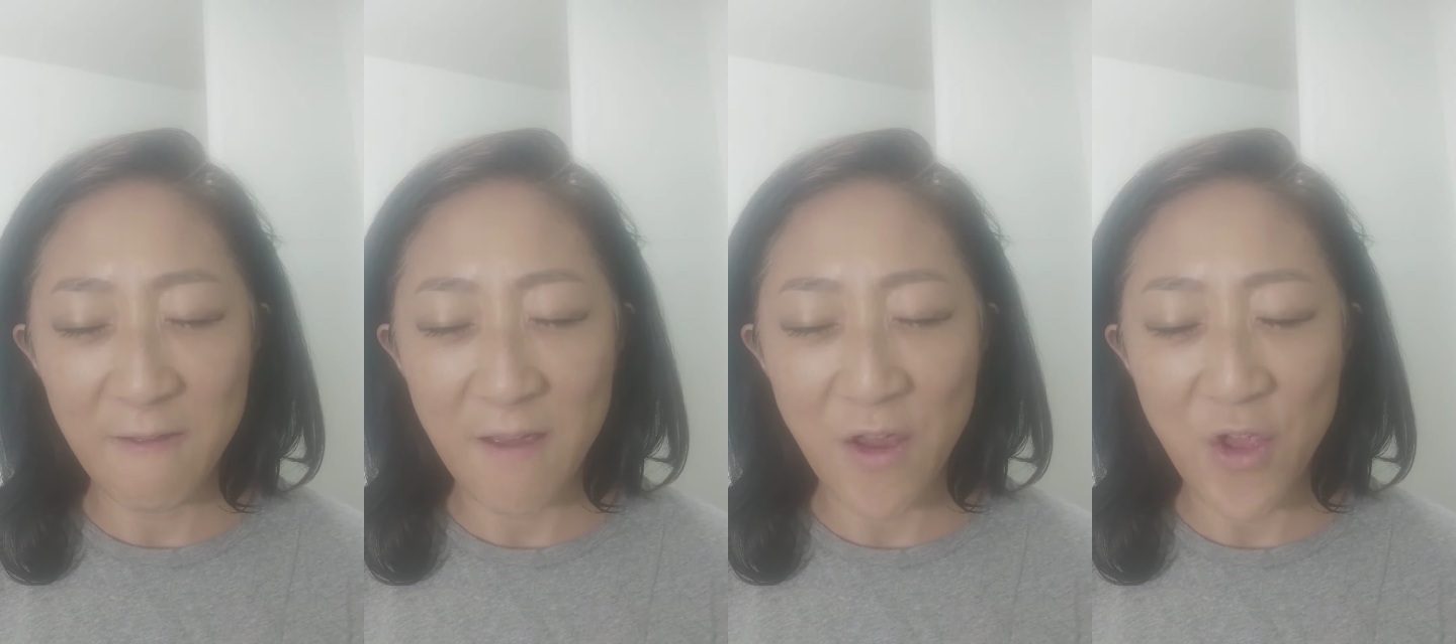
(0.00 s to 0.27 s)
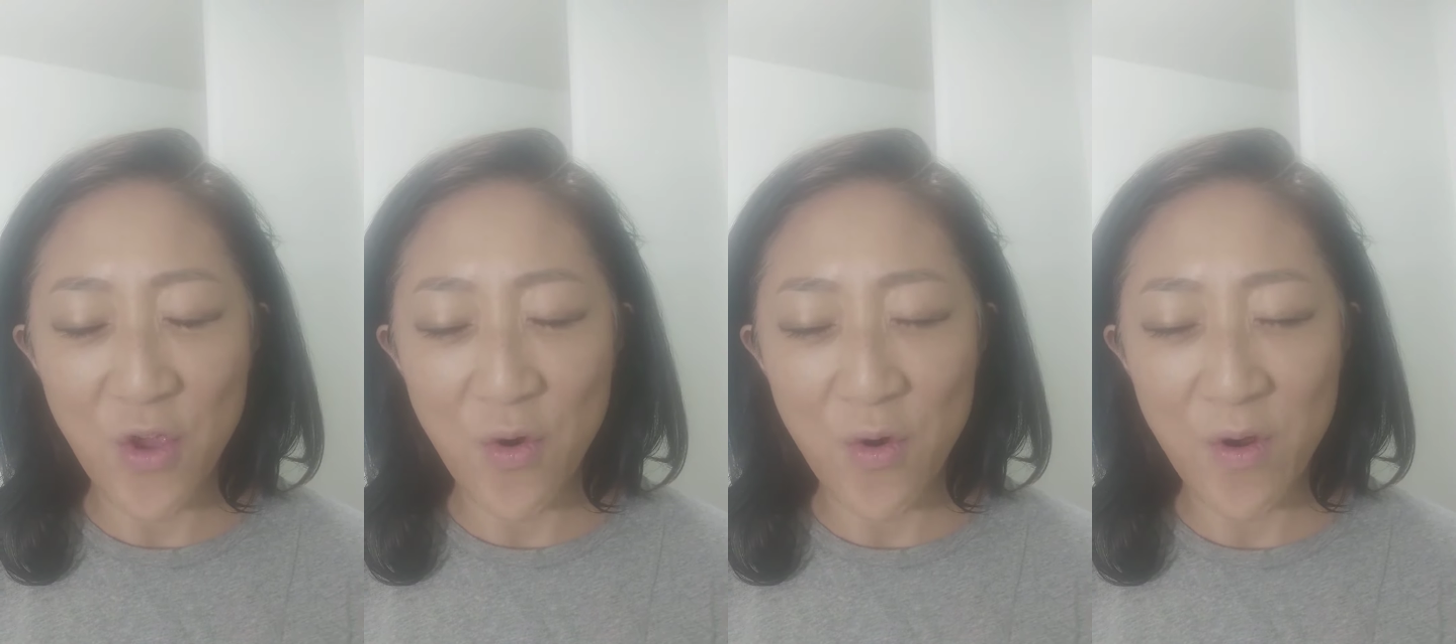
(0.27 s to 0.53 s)
that
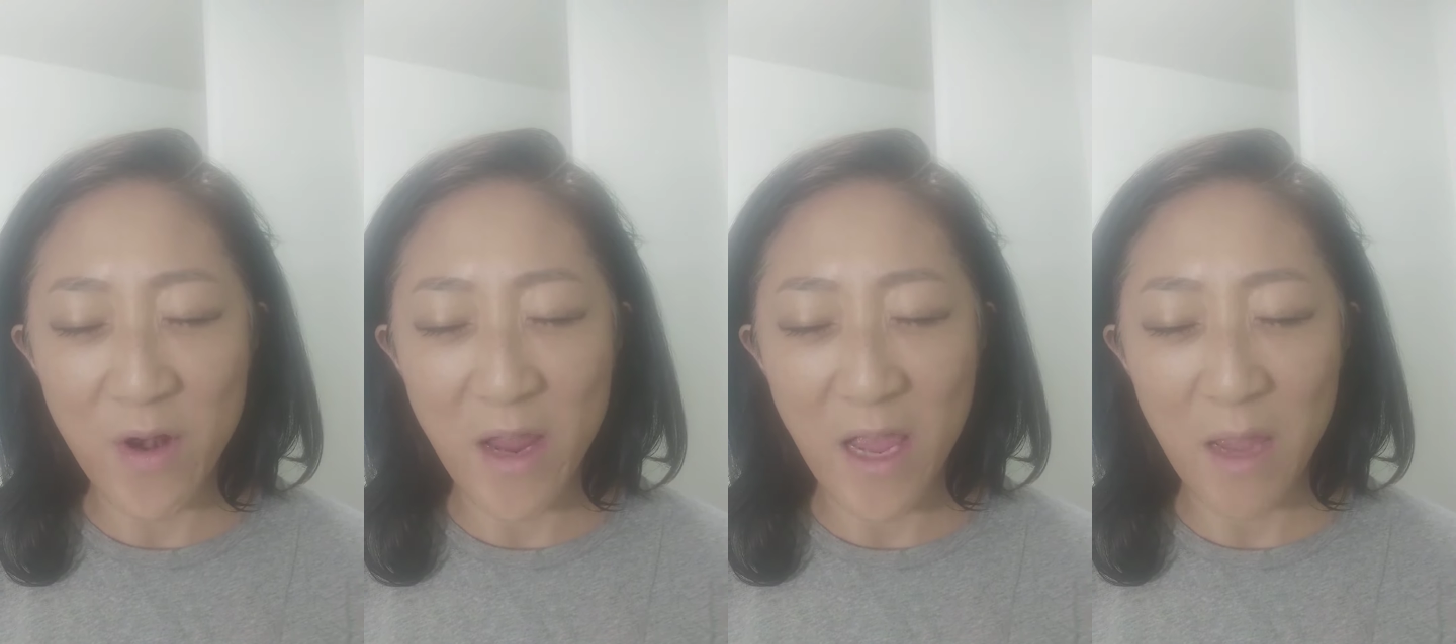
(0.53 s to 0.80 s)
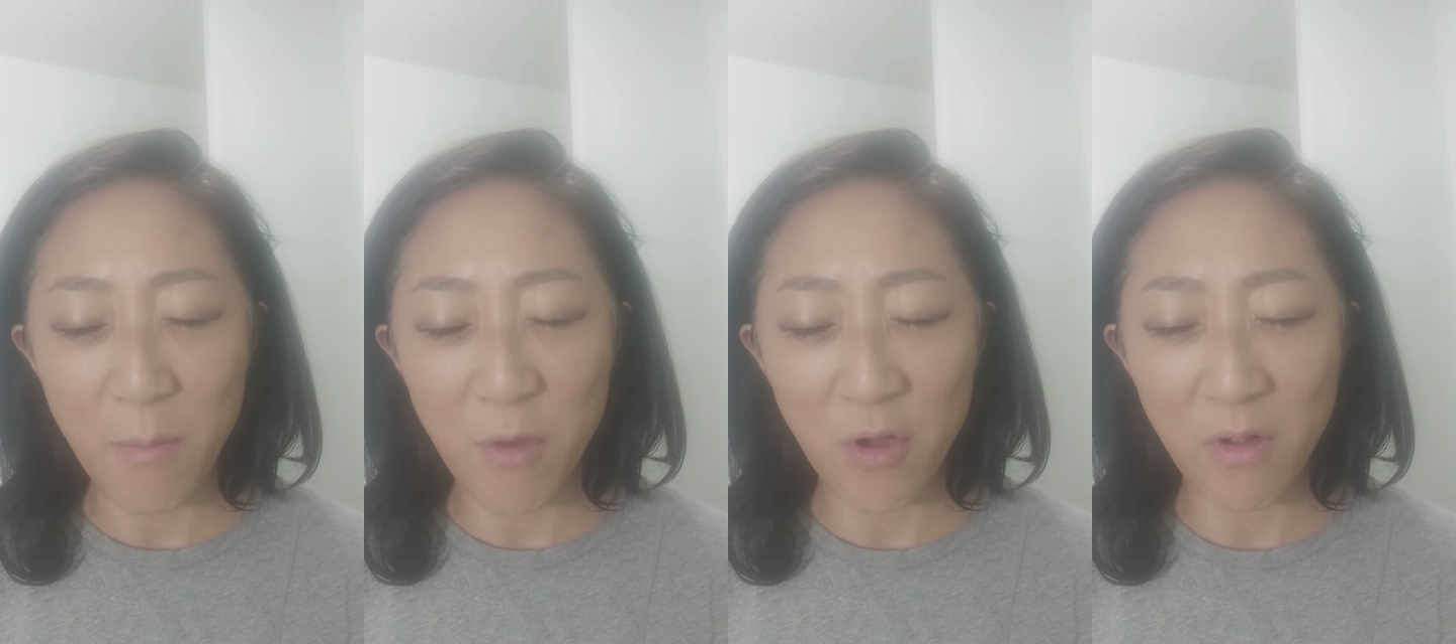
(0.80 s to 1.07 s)
your
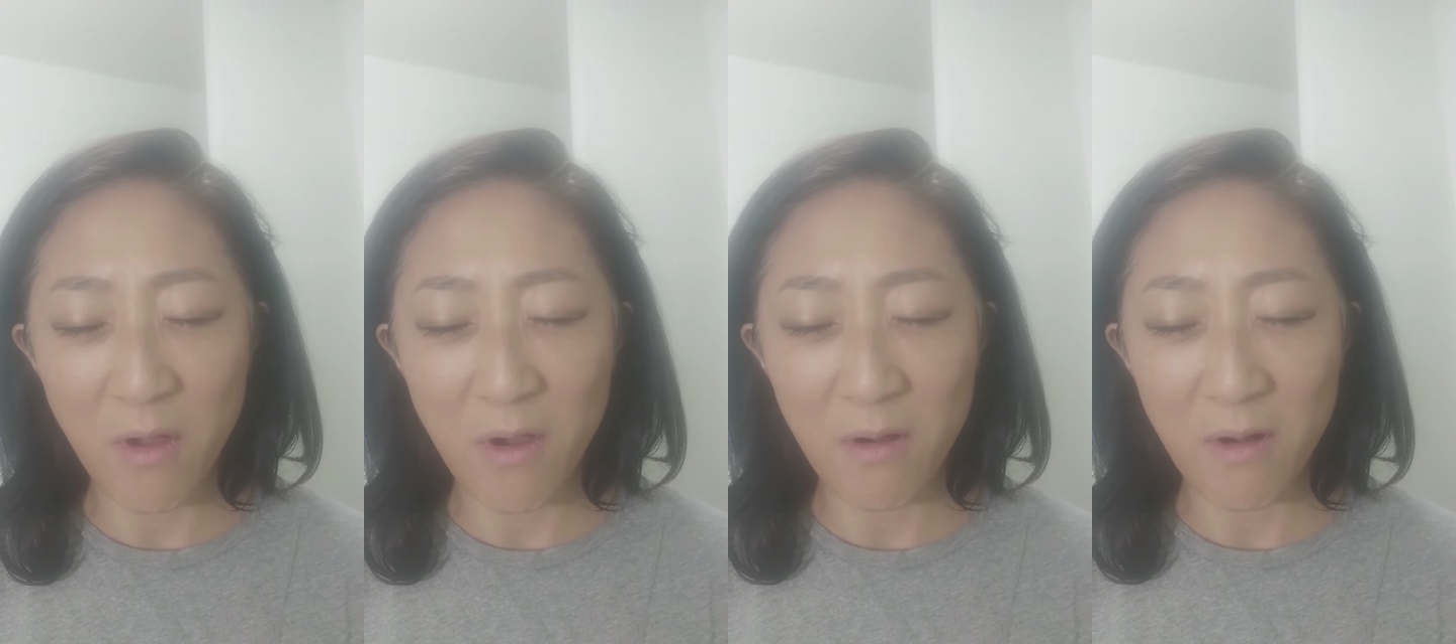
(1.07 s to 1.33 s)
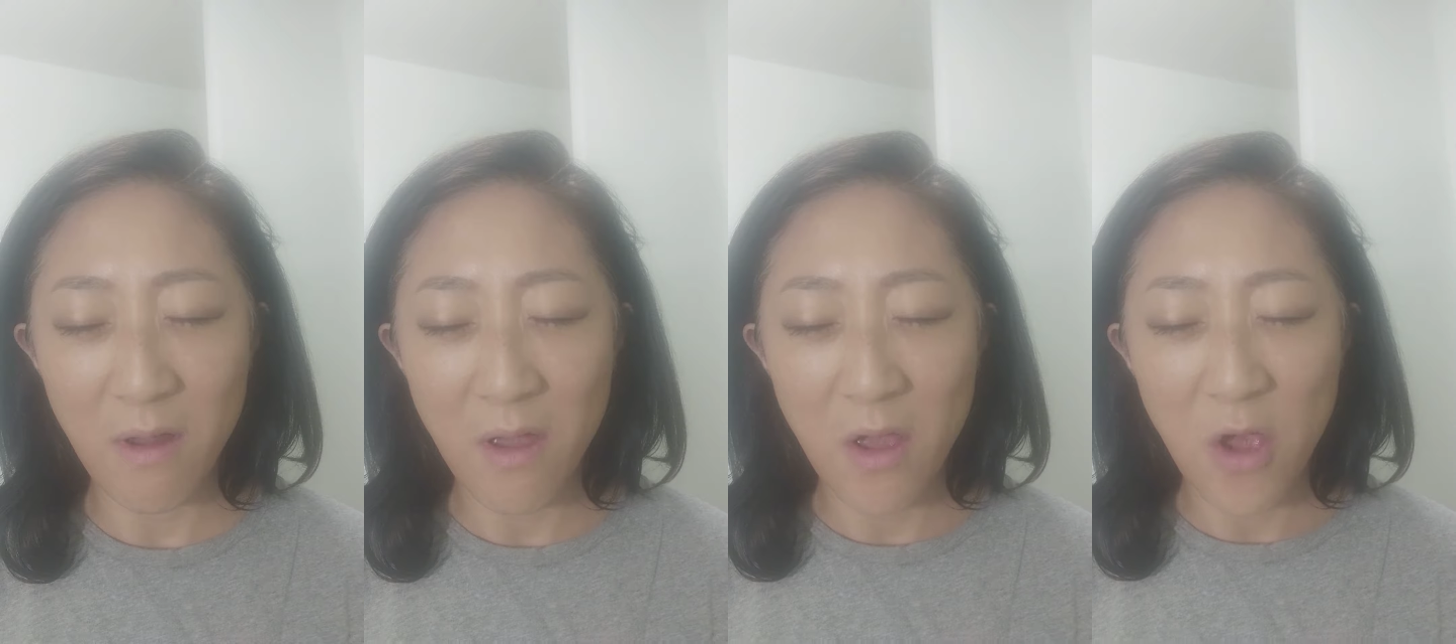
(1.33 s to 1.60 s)
name alone